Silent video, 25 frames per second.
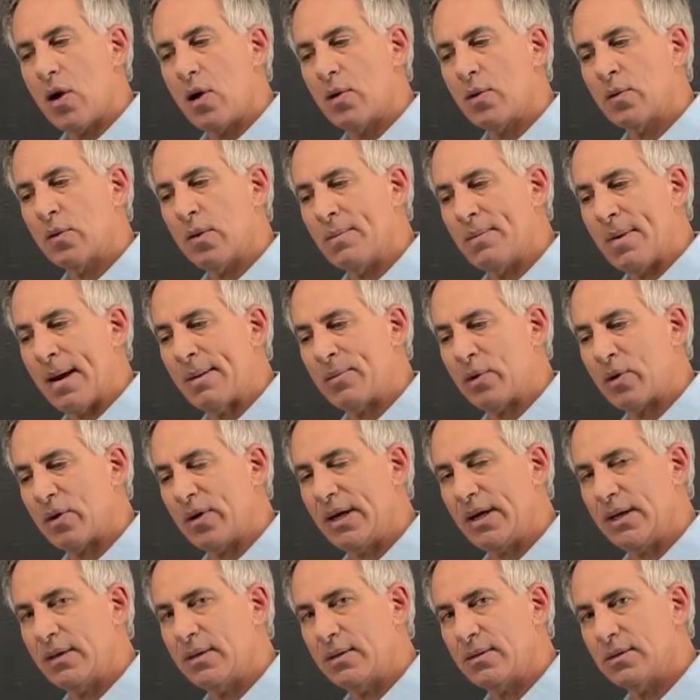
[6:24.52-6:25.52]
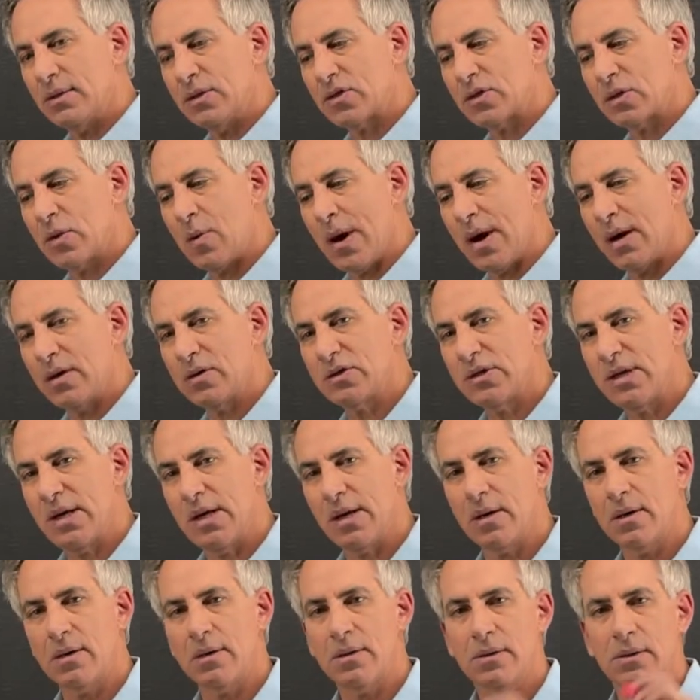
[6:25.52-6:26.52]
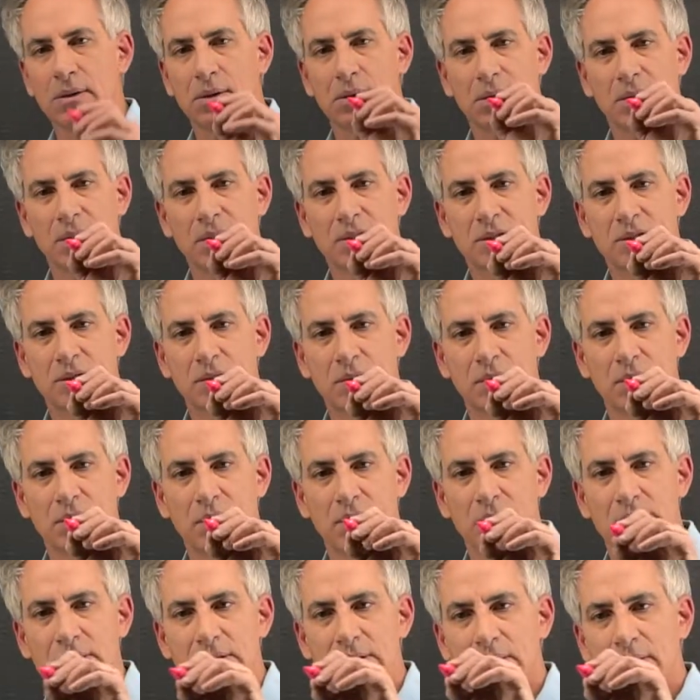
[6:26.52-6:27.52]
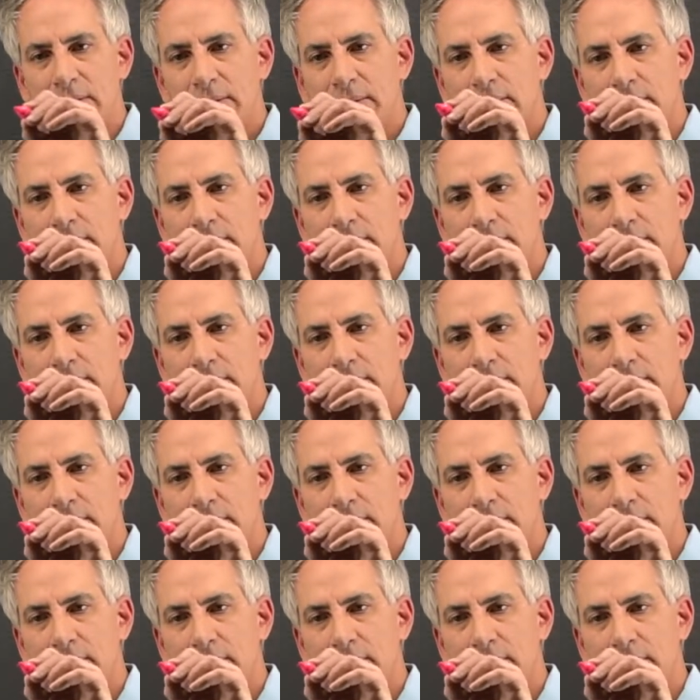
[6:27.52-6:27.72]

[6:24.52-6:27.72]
Remembering the squares here, let's do this.